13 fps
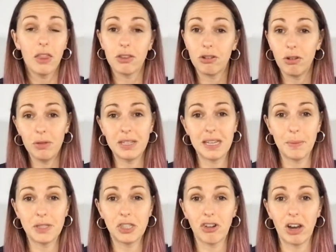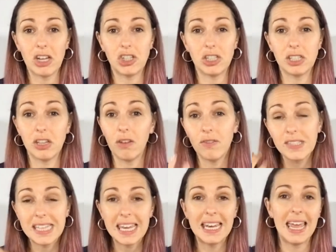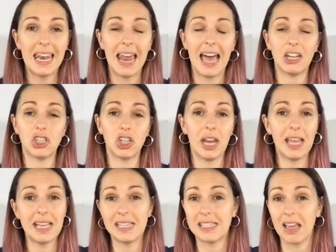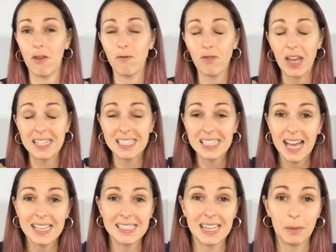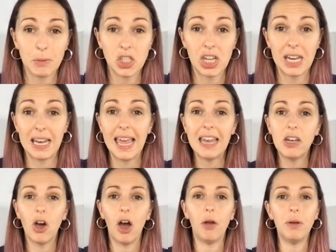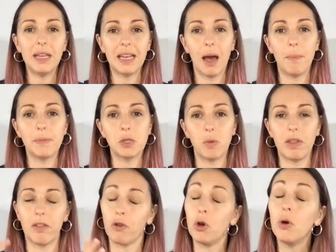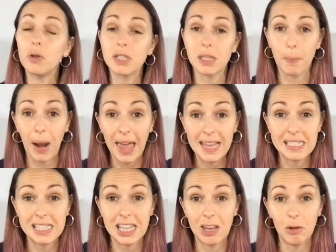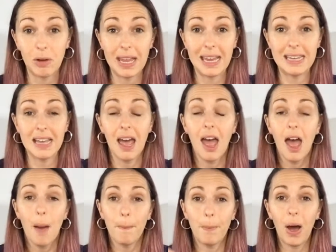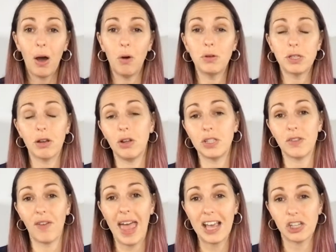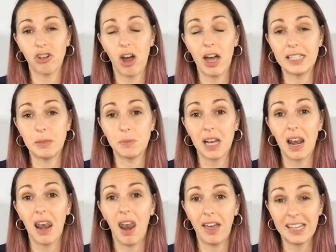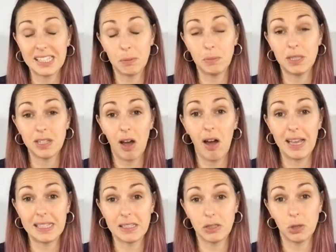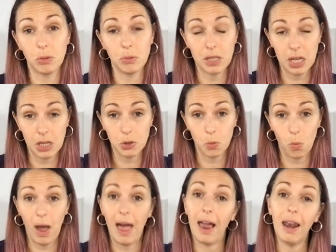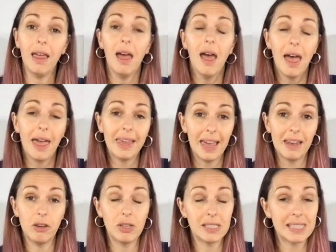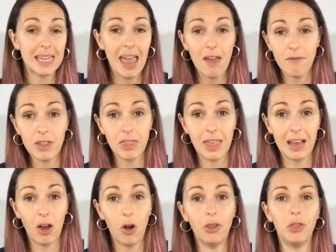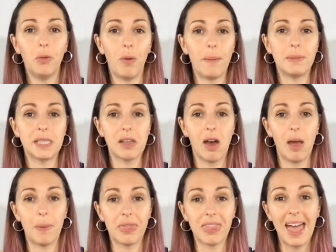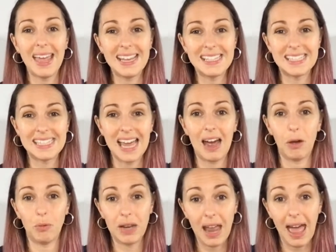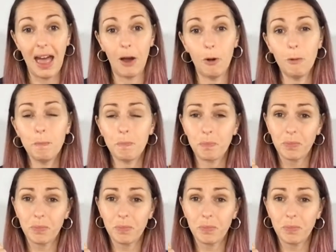through the demonstration, so you've seen it in action. It is a fantastic machine. It not only comes with, of course, the plates that you need, but also lots of extra items like some dies and tools as well. Again, you can see everything on the website, but that is down now